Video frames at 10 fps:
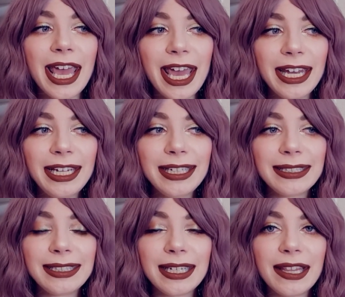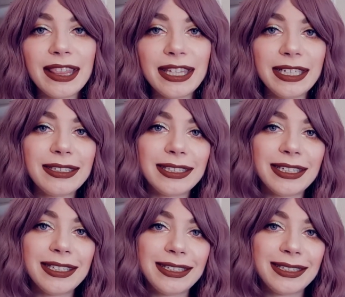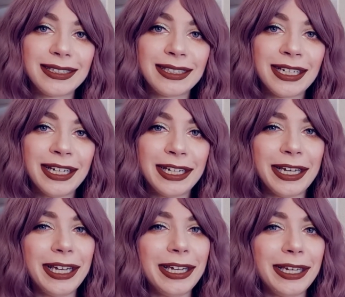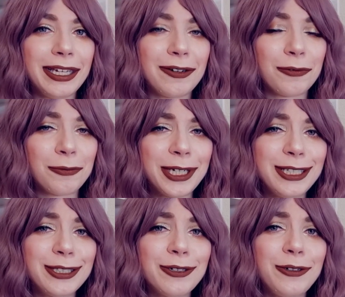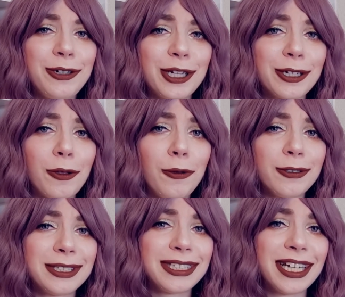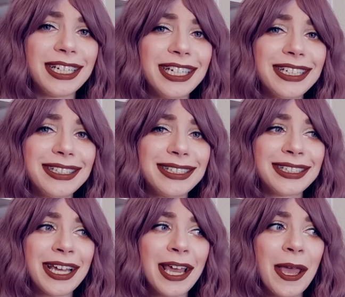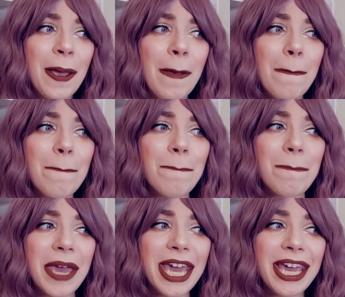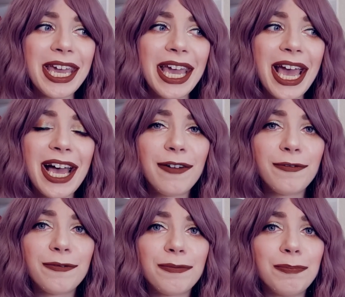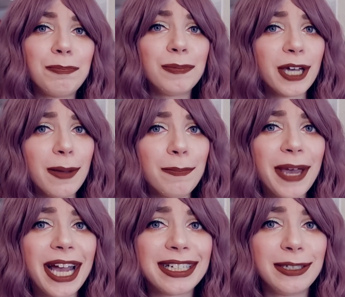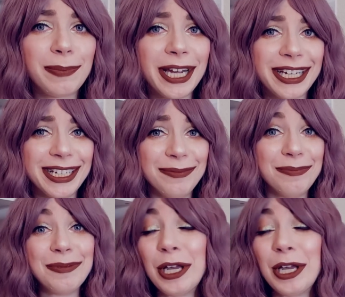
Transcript: Eddie's thesis in regional occult studies may have come back to bite him,